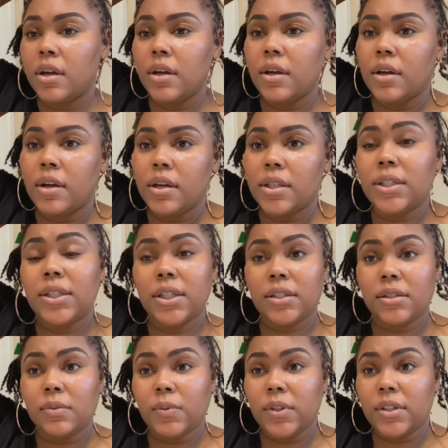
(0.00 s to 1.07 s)
6
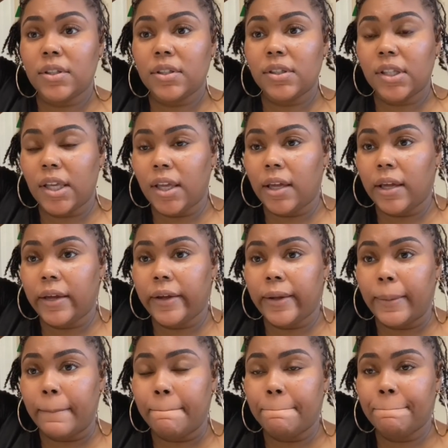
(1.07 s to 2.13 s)
weeks.
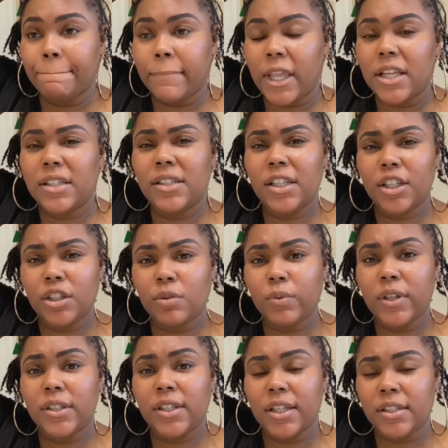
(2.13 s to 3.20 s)
And 6 weeks
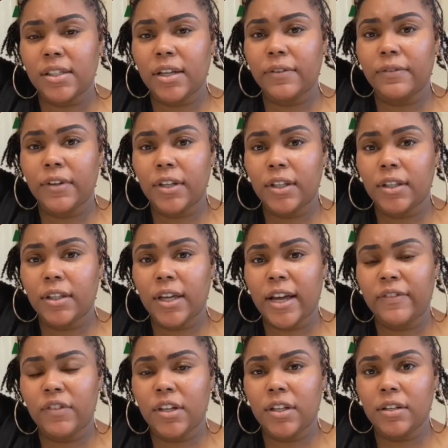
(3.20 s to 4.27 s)
has definitely, I've
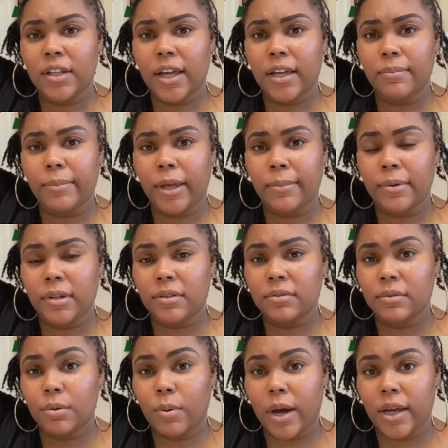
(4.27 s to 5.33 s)
done that maybe
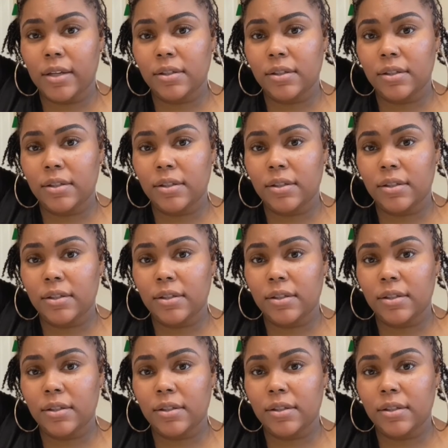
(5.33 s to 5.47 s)
twice.